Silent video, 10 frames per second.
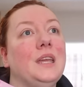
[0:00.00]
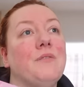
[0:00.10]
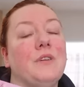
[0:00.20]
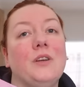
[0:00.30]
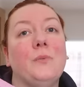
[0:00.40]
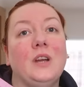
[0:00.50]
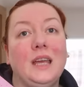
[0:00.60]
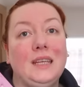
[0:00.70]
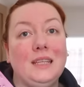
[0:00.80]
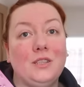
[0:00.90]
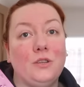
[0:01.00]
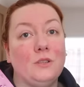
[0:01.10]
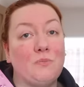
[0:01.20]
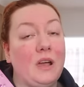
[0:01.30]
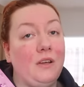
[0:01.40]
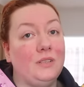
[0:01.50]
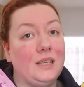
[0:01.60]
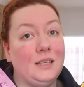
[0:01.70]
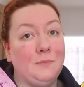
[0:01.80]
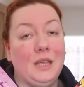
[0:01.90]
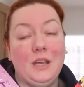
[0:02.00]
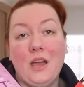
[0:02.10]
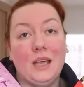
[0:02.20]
in theory what I need to do is prioritise Mina.